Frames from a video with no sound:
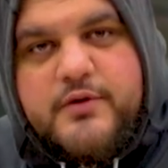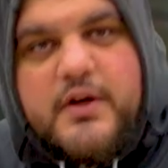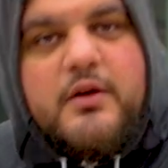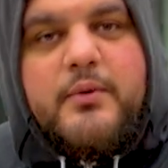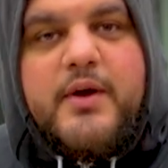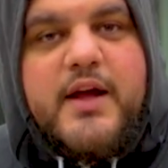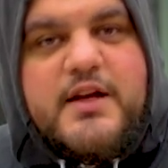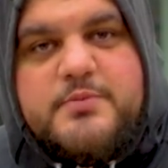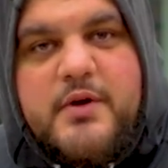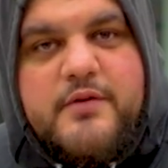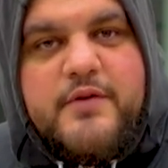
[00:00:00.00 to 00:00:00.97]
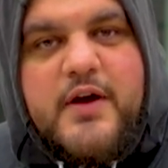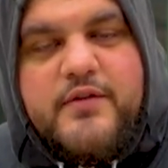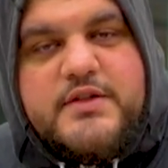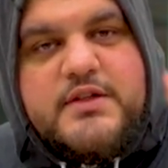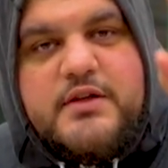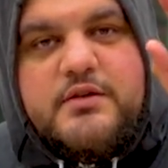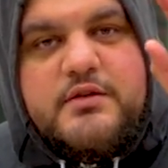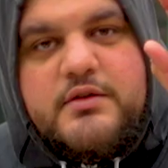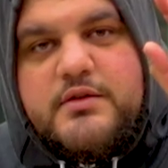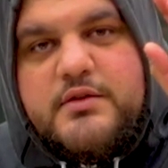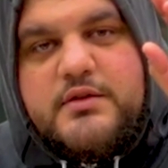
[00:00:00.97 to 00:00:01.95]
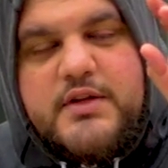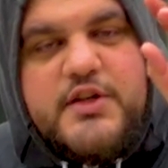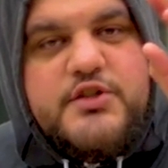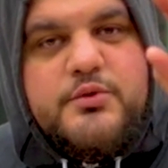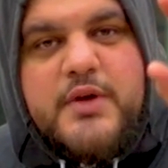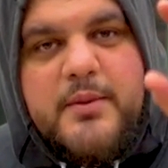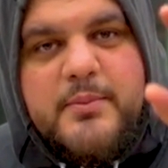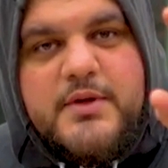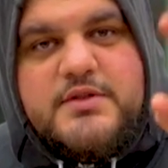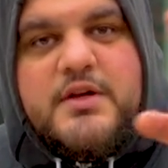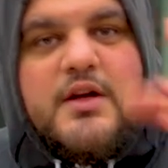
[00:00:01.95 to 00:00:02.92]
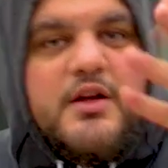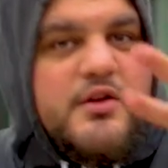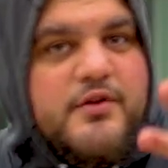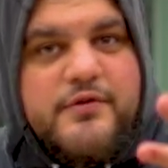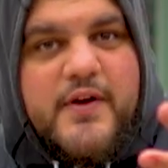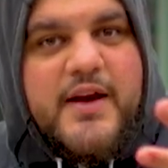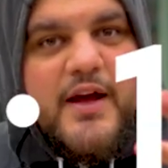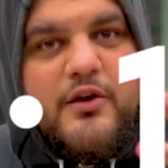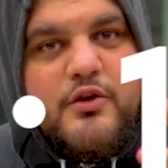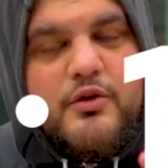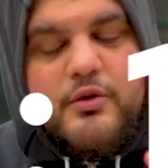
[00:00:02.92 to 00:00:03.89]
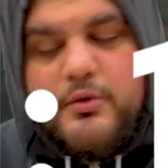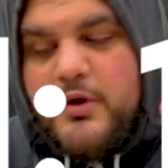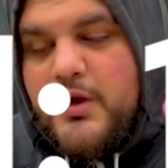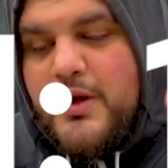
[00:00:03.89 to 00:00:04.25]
I don't know what gas mark 5 is in digital numbers. You find that out on Google.